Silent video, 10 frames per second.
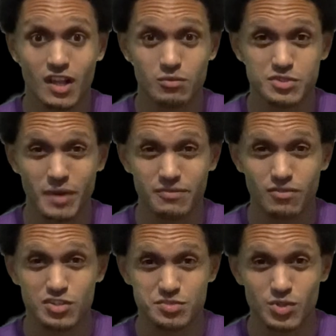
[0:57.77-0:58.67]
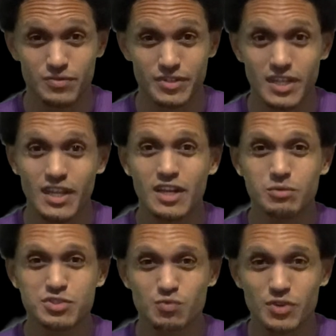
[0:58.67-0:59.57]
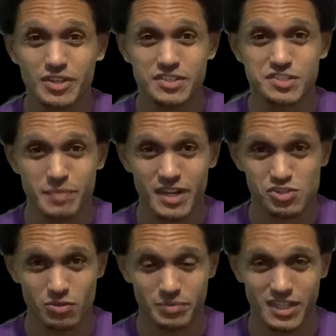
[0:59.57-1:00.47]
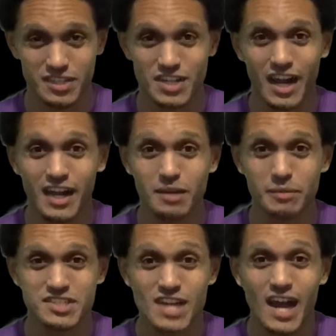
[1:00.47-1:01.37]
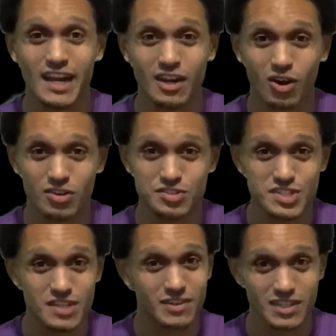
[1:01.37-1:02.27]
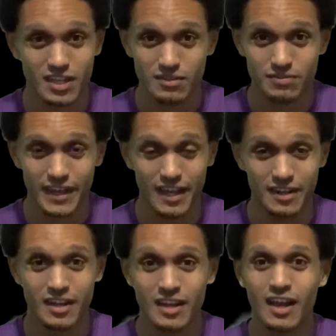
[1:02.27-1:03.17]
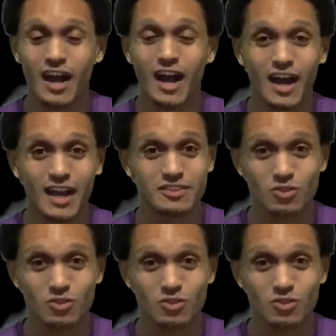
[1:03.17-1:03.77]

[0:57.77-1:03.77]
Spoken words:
Lot was my first movie, and it was really special because I am a die-hard Stephen King fan. I